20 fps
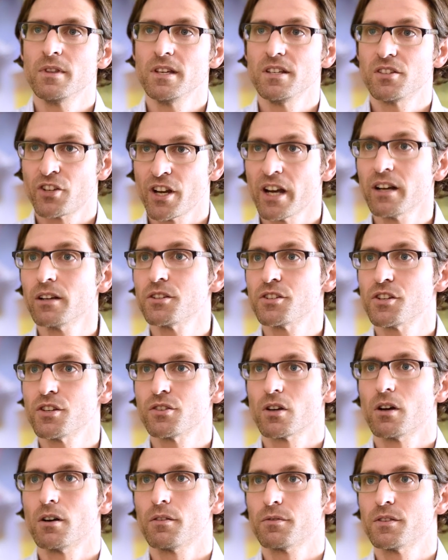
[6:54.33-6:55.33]
These challenges
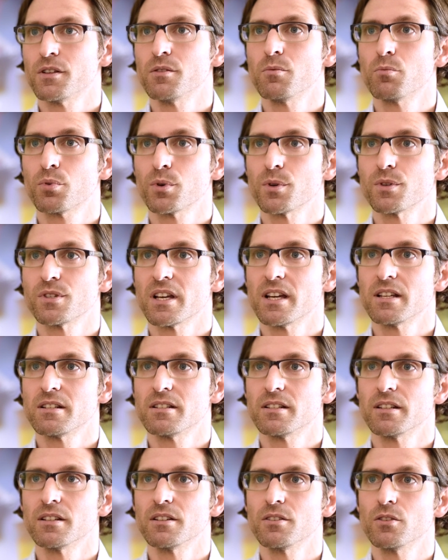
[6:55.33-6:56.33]
often
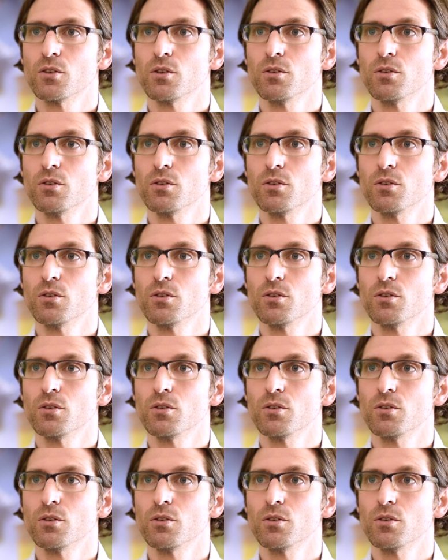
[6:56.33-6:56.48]
presented